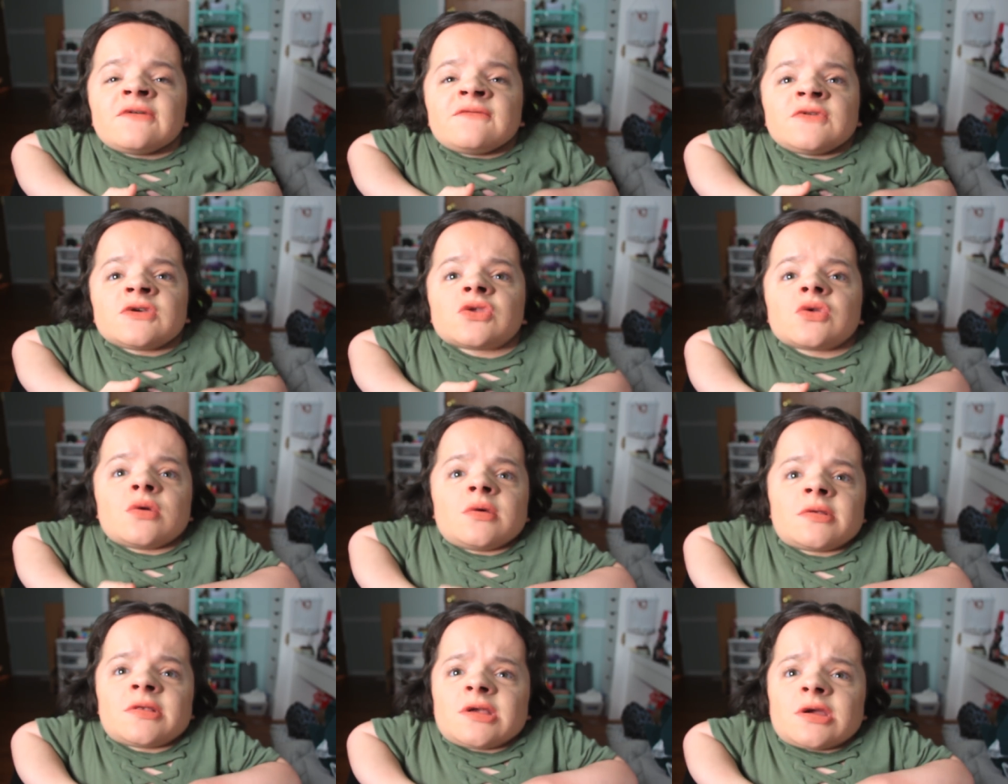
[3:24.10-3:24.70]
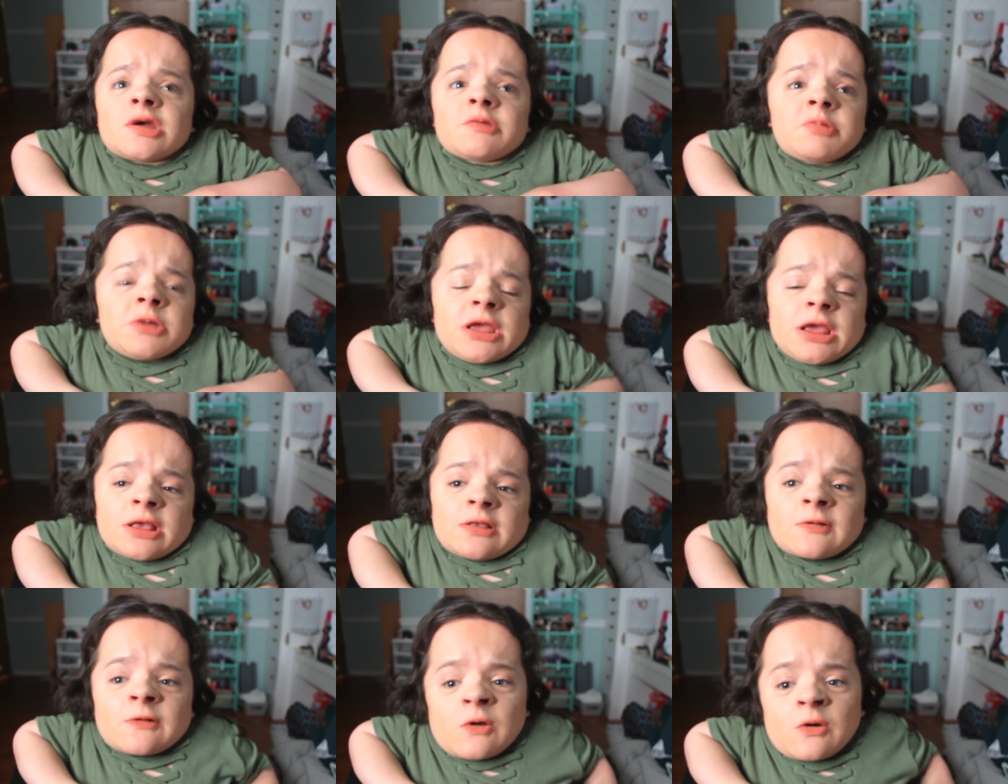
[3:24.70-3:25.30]
the Toy Secret
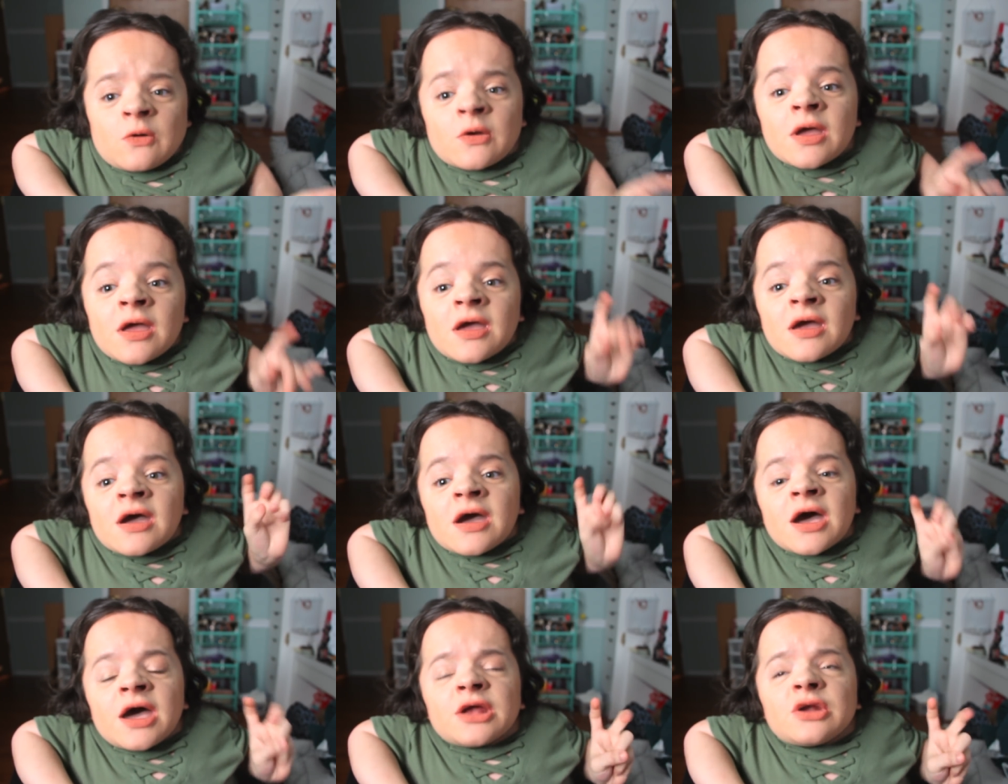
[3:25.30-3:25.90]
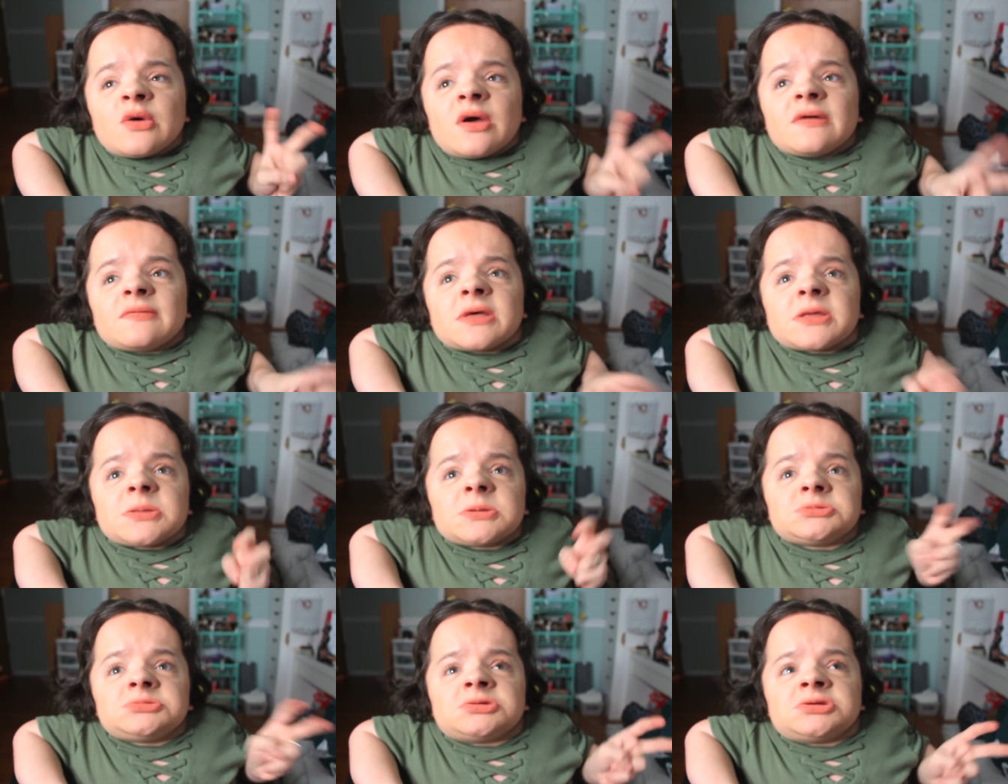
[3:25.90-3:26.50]
Pink. So I don't have
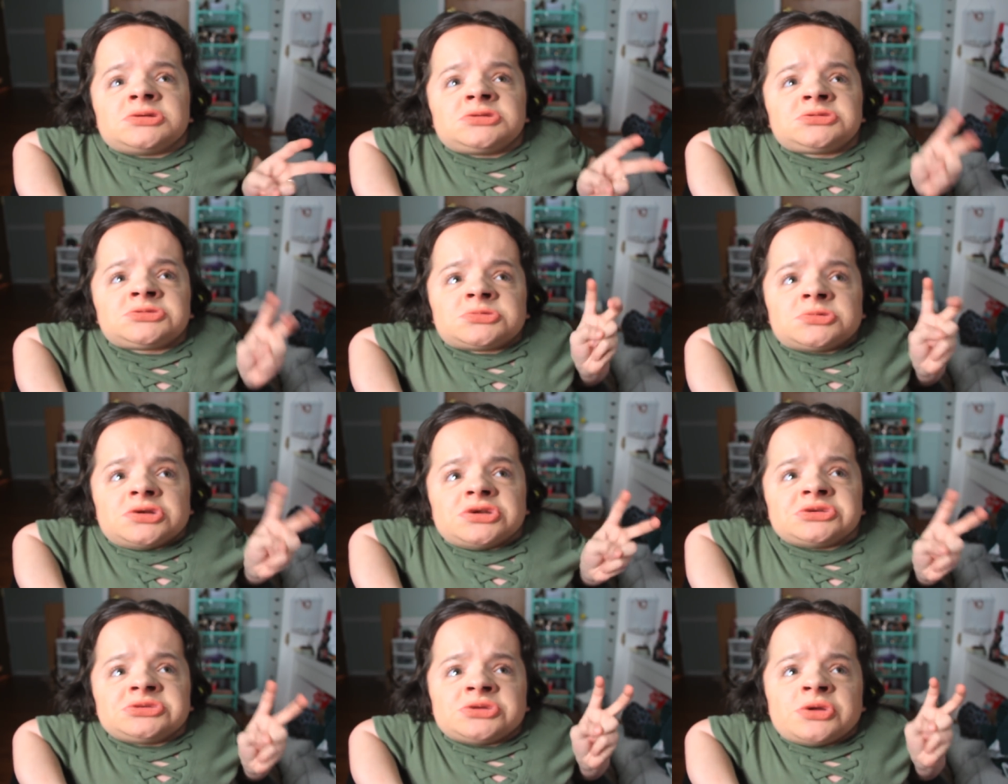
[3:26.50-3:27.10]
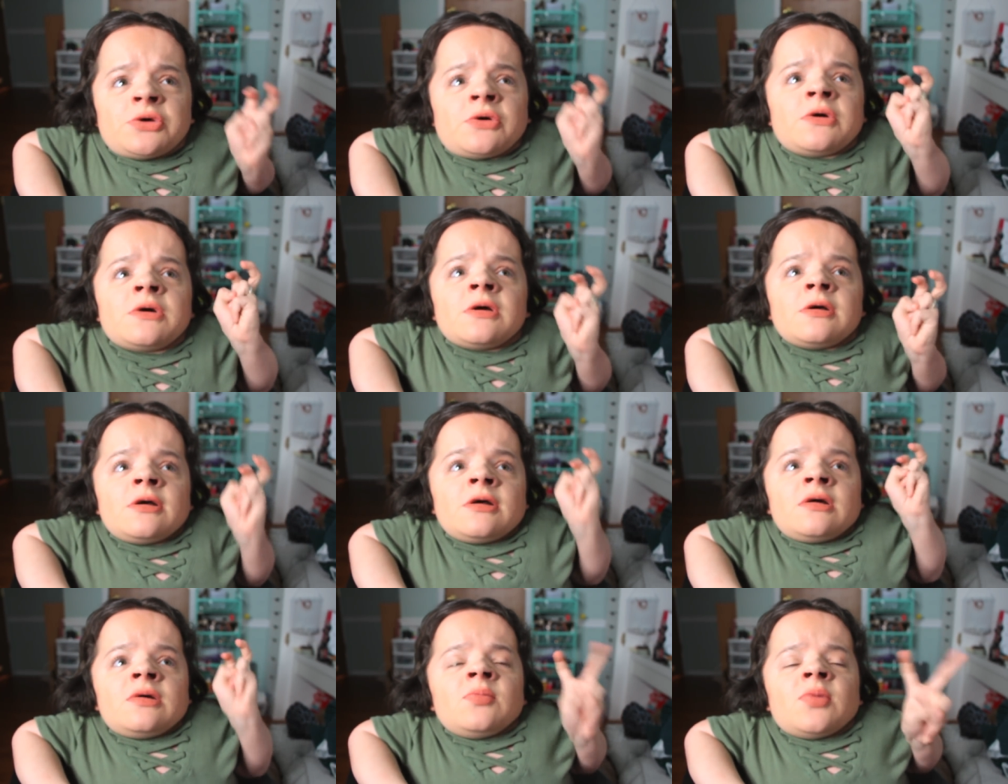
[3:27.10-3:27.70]
like the traditional
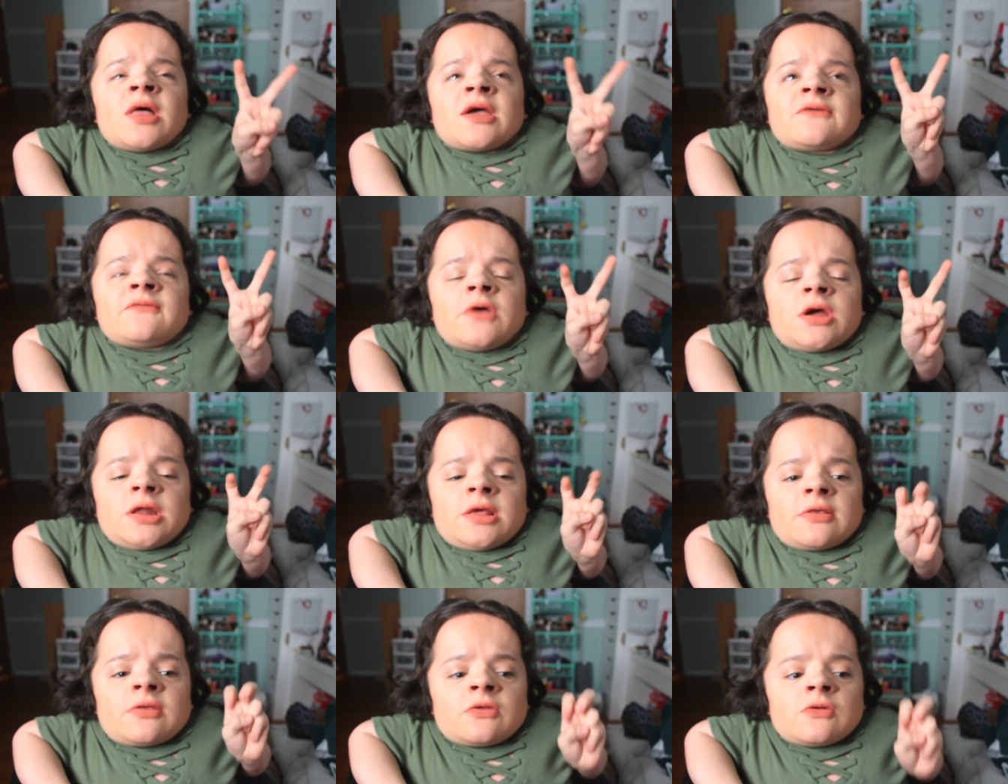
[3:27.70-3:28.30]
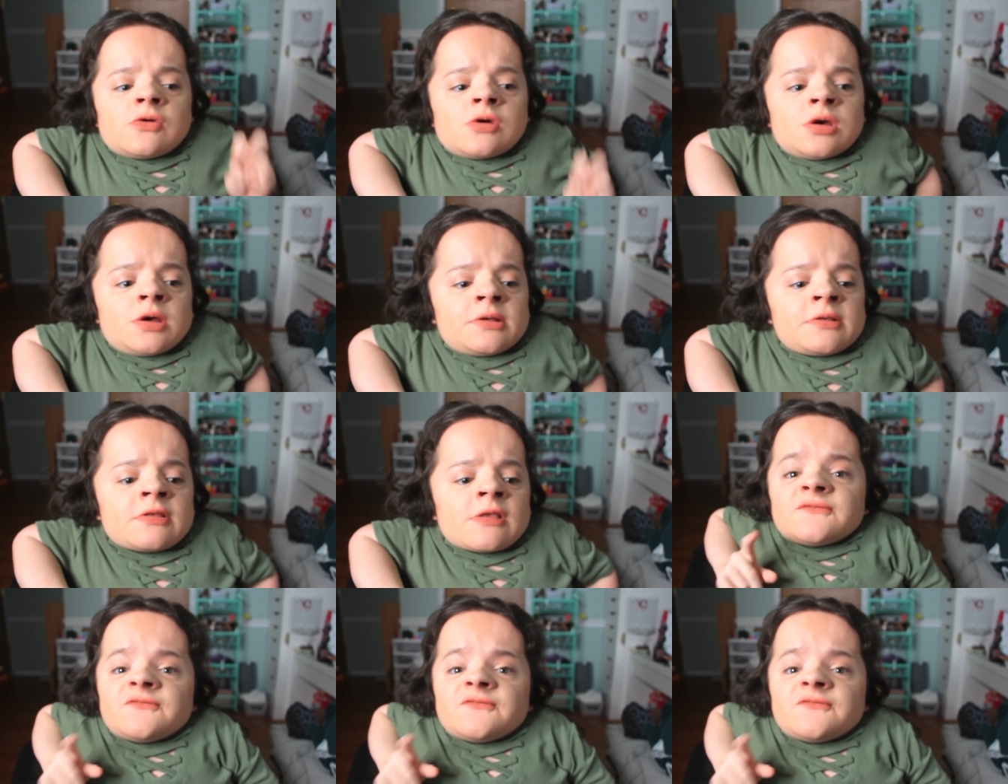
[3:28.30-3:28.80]
Black Friday stores.